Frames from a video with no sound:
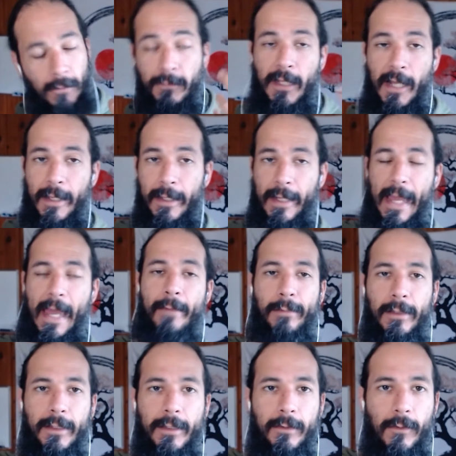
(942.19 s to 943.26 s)
dying
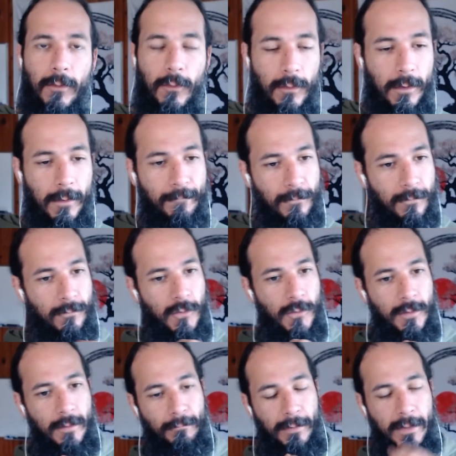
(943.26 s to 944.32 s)
happily or to
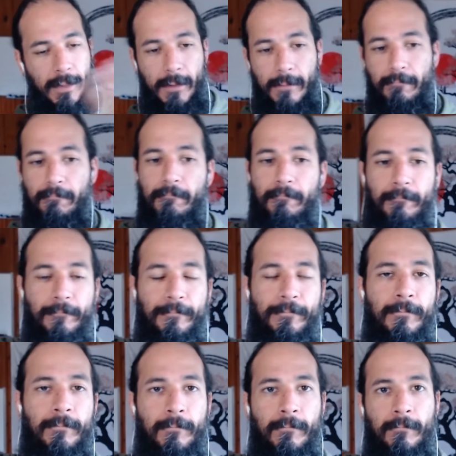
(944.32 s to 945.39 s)
simply
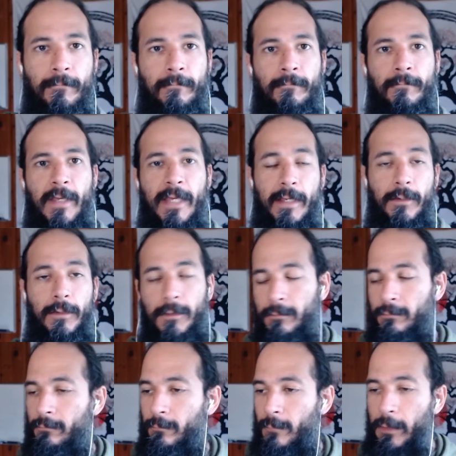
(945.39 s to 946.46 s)
heal,
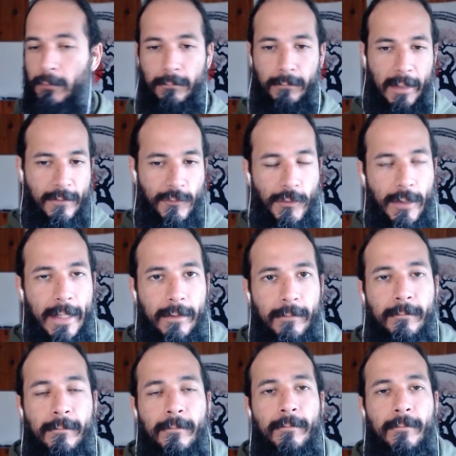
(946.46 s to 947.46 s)
well, that's great.